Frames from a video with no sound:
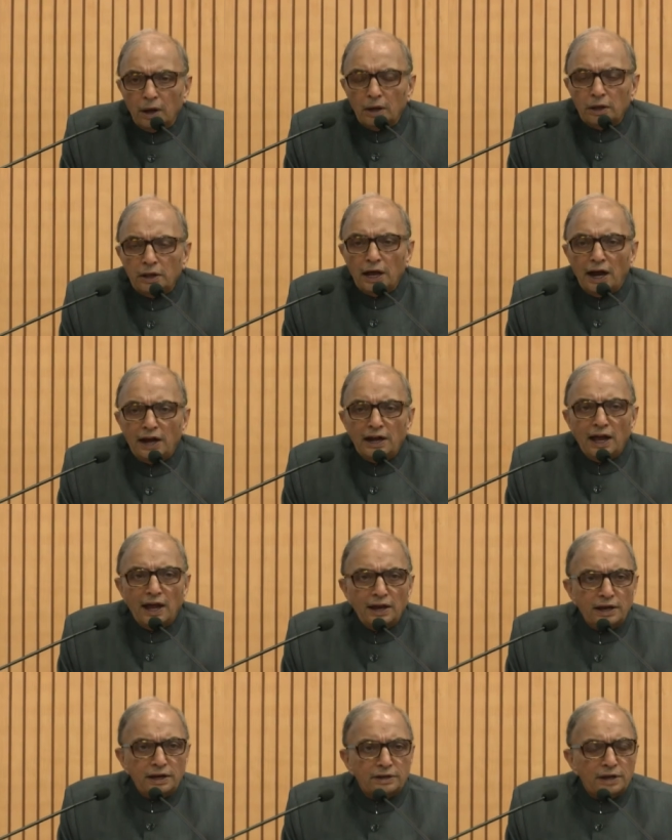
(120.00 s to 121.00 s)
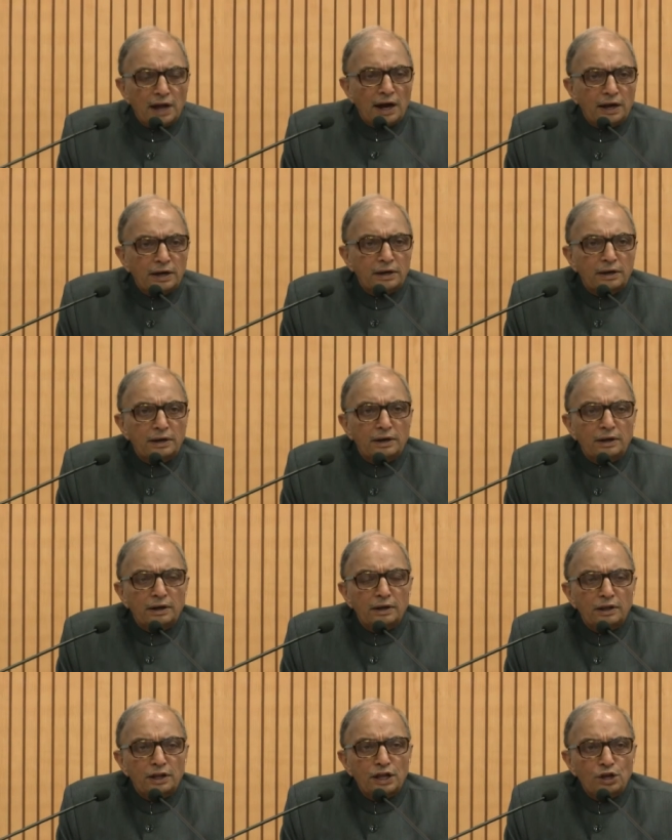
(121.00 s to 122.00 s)
The idea is that
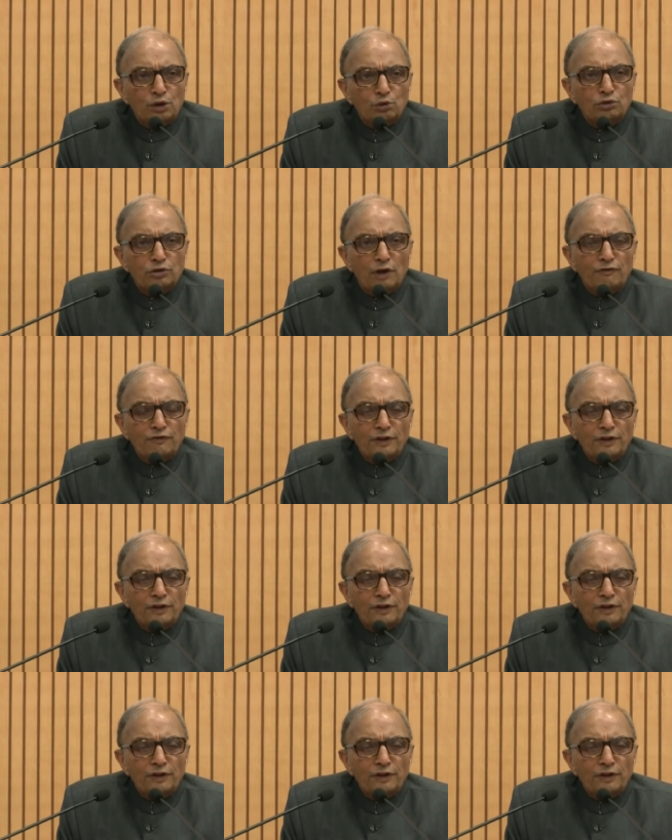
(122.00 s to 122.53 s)
the use of